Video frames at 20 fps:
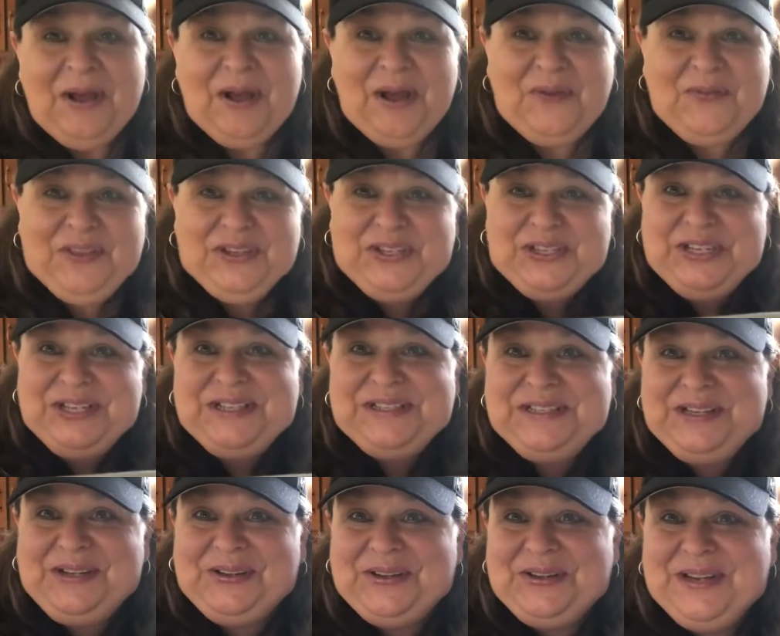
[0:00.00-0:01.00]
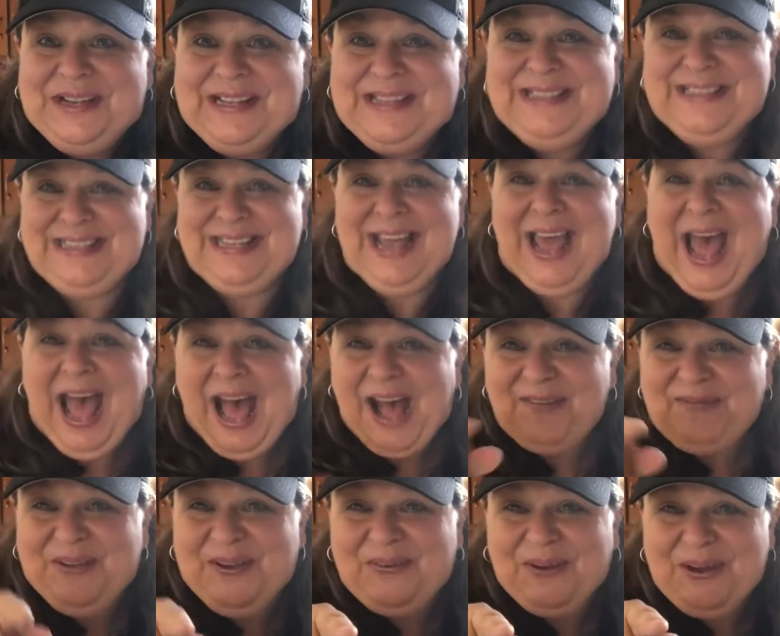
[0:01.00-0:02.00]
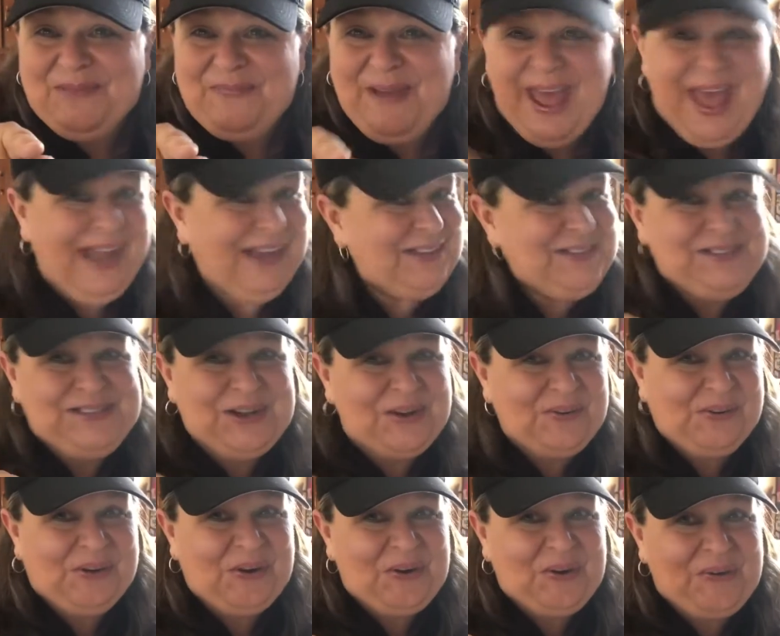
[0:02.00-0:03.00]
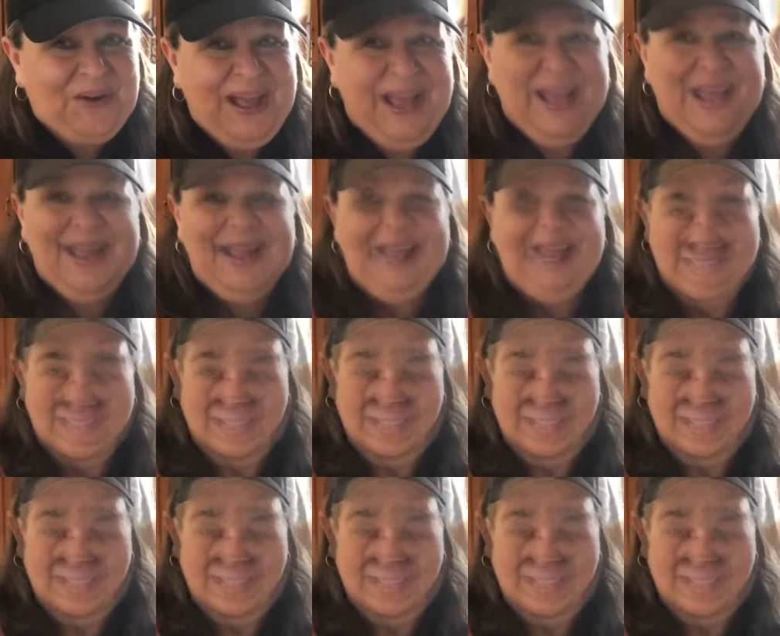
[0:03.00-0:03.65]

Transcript: of the cheesy goodness. I'll be right back. Don't go away.